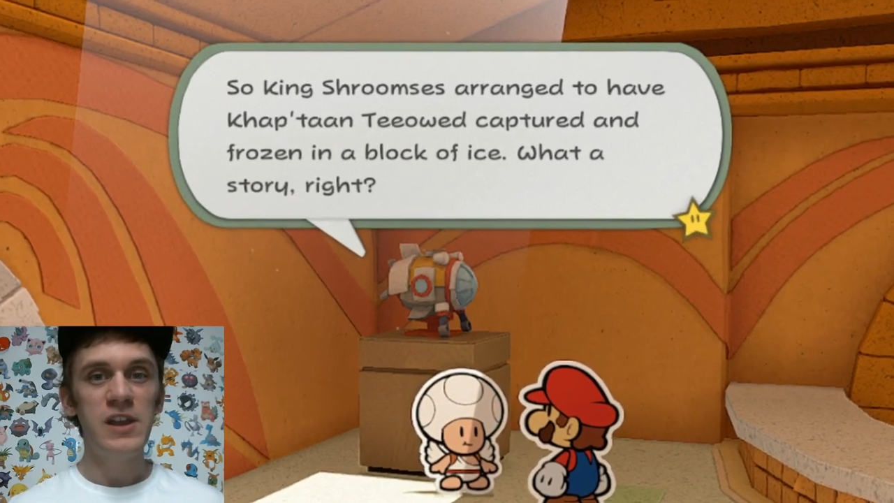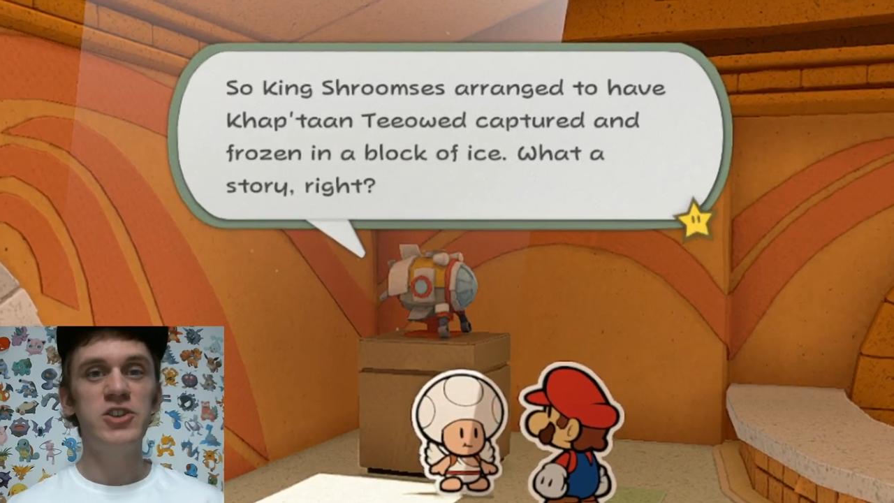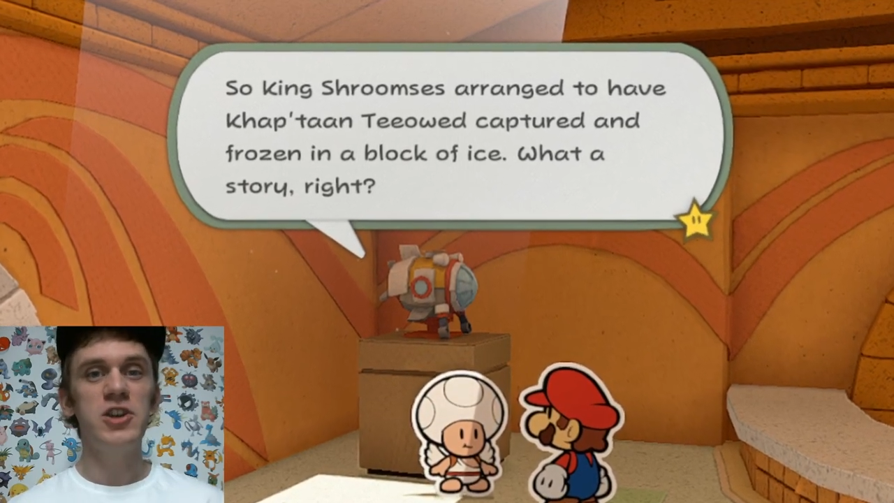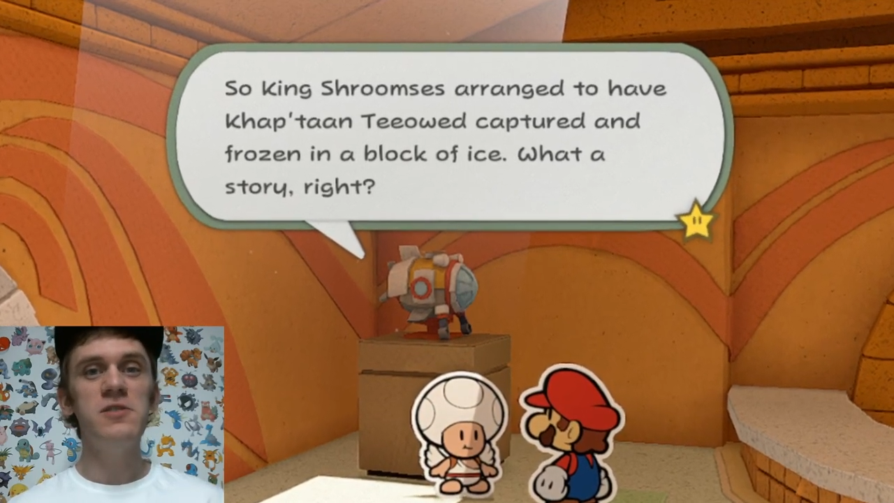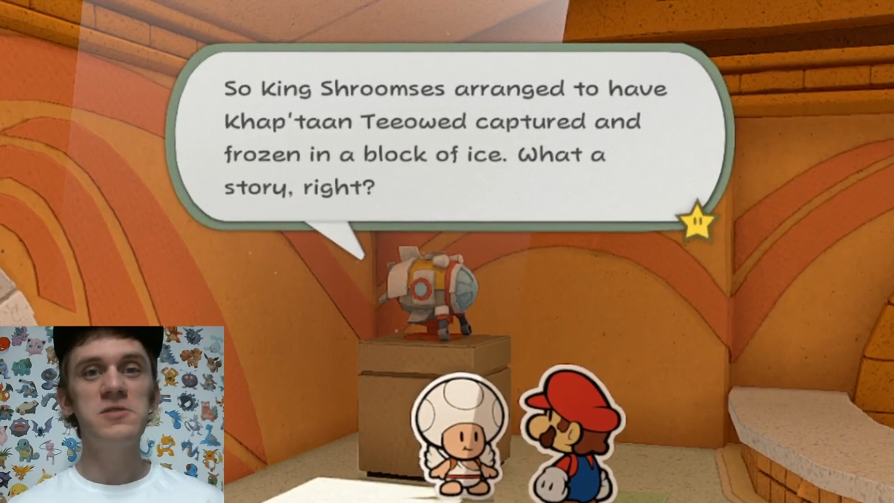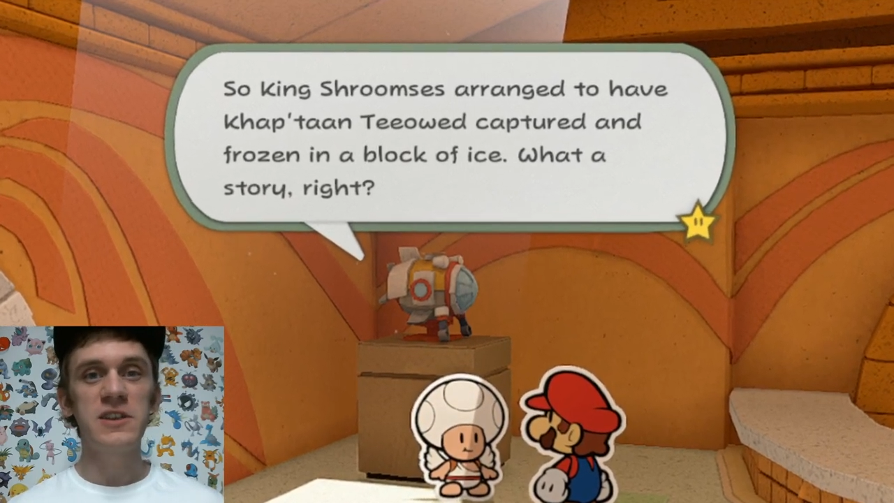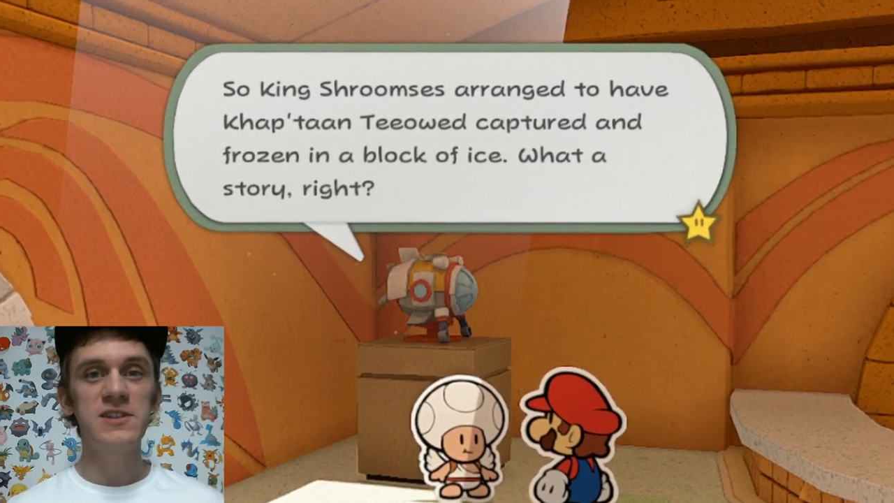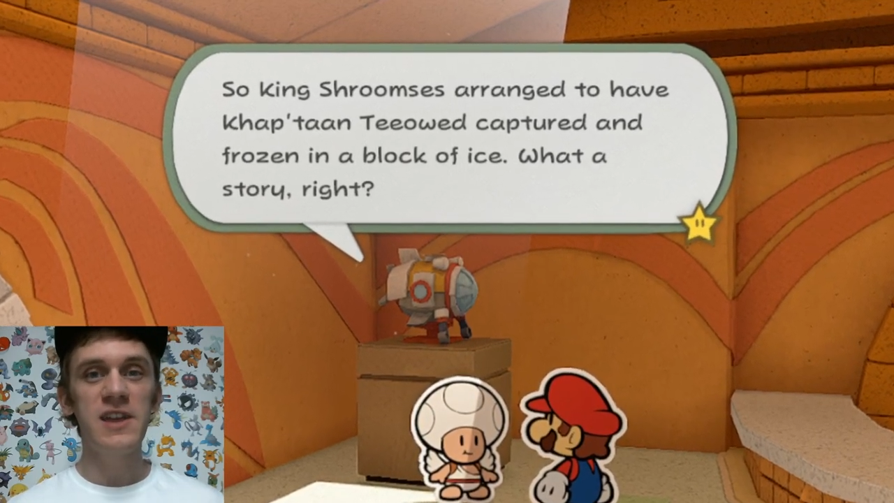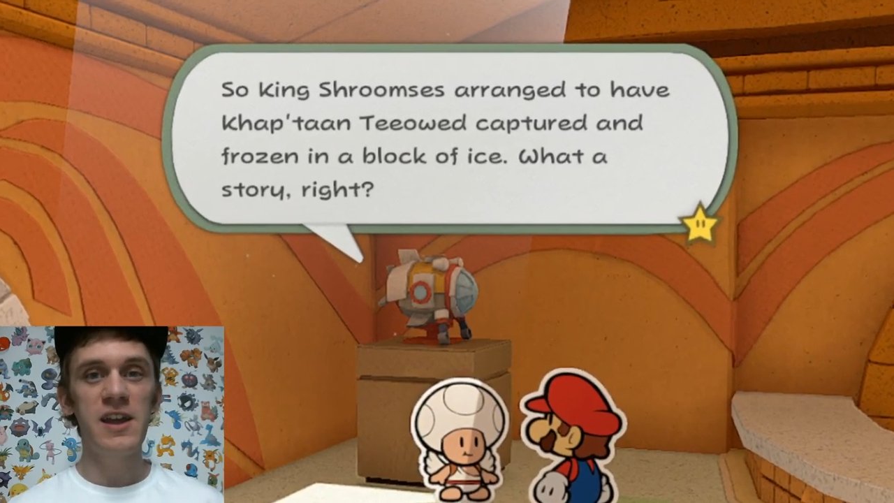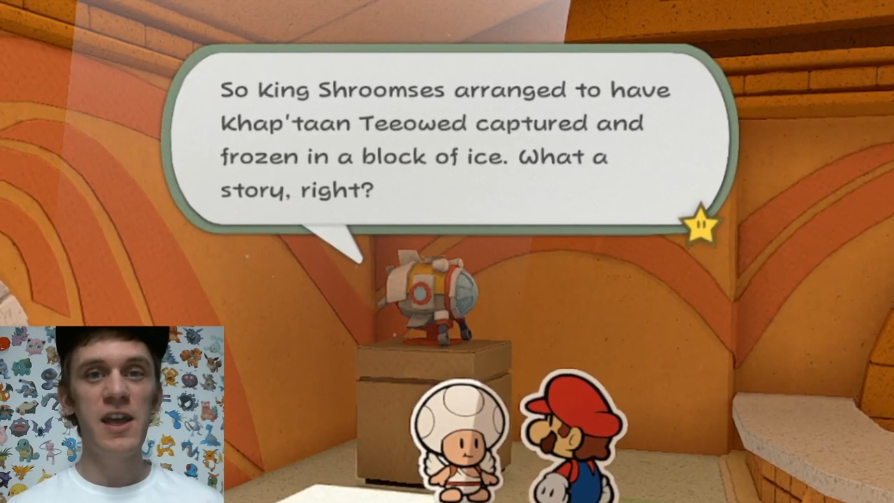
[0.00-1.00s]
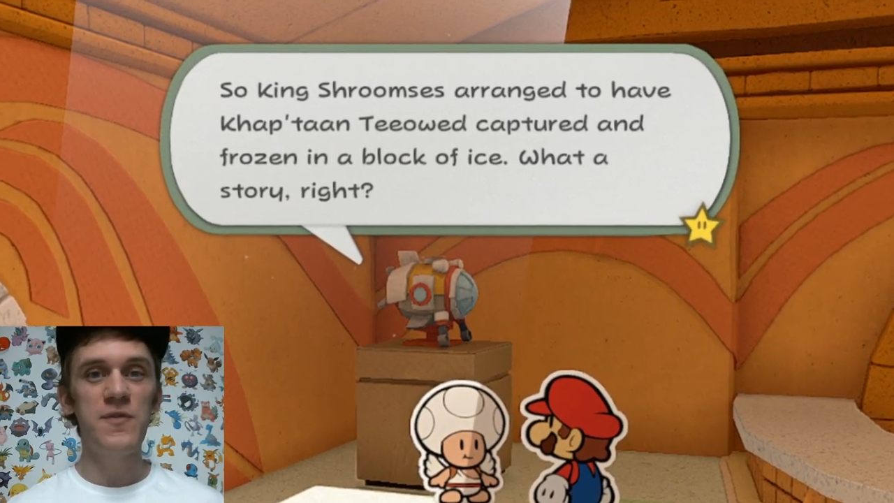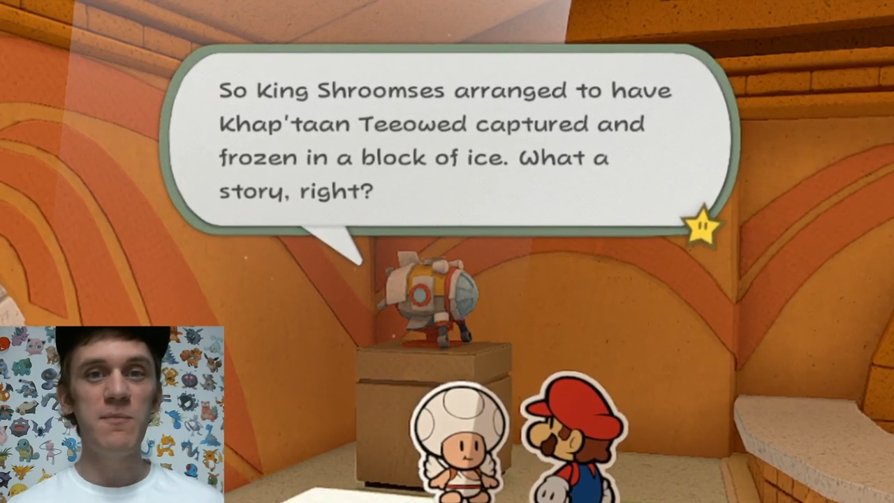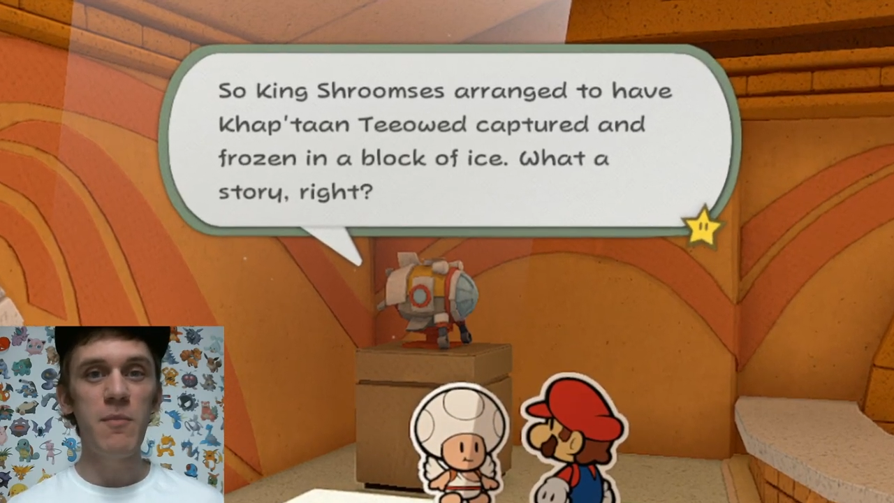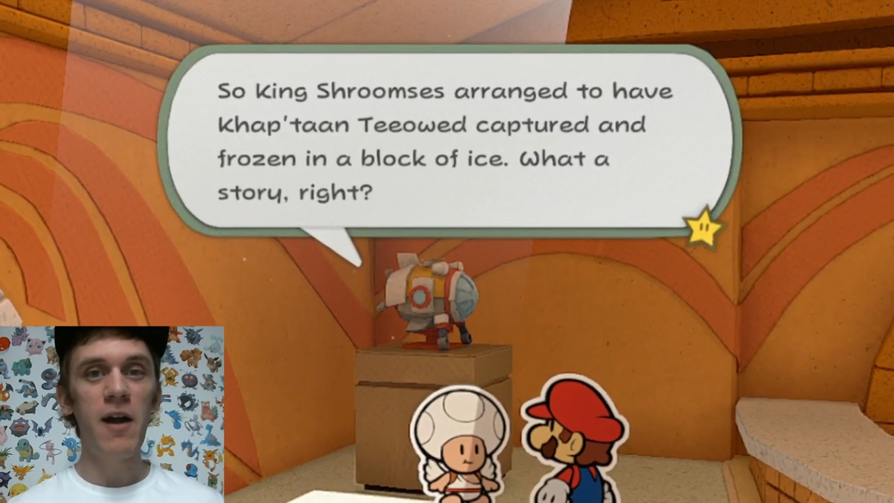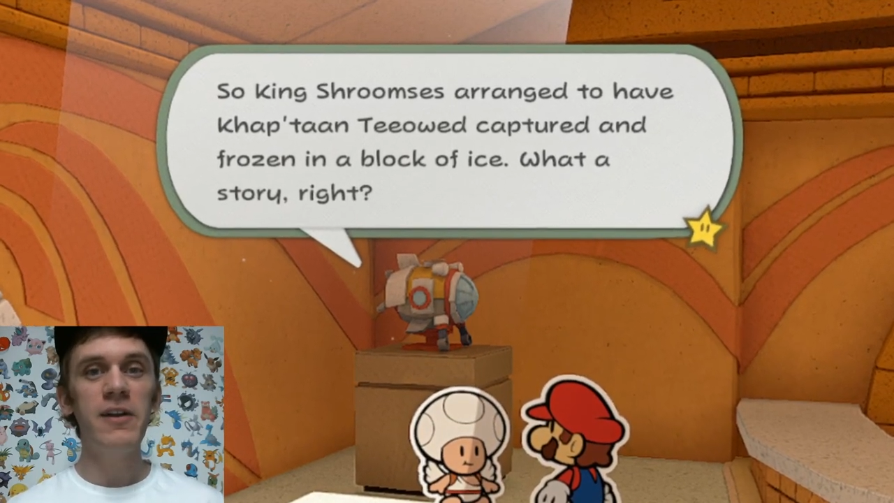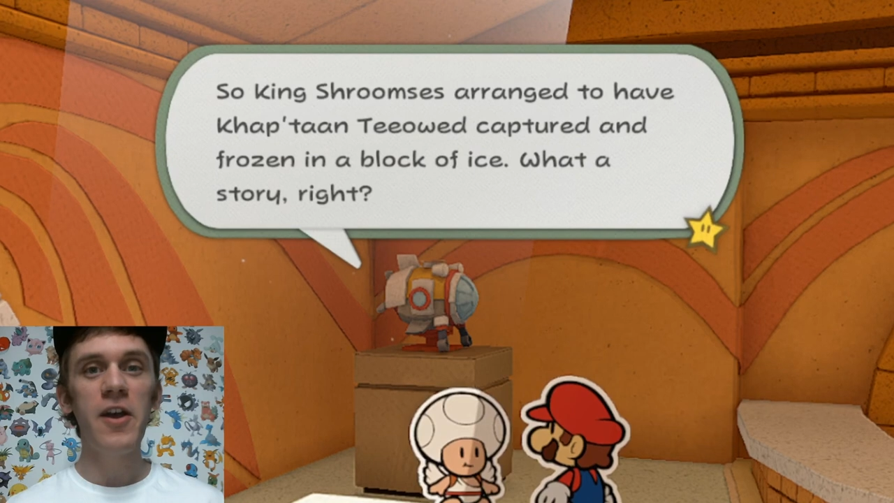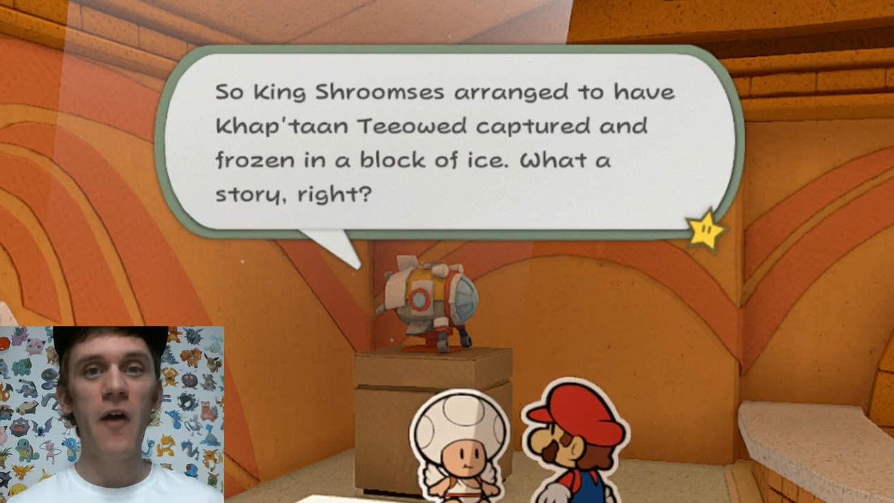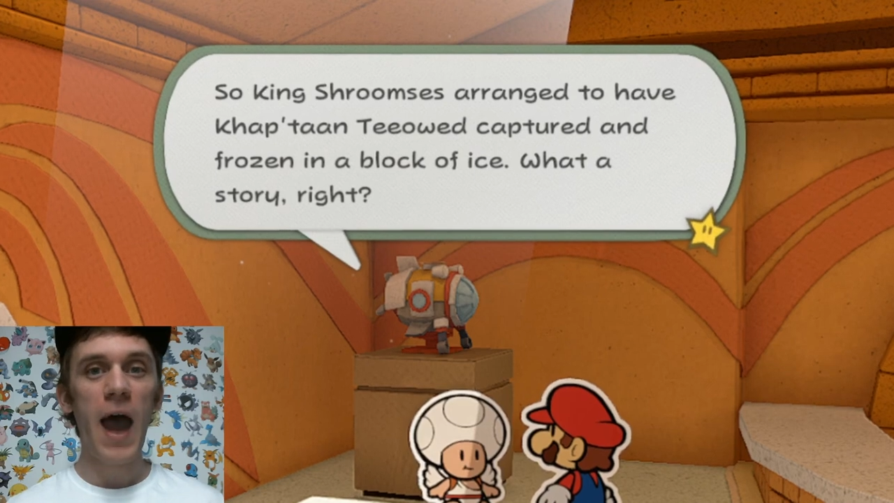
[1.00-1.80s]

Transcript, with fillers: It shows us that if Mario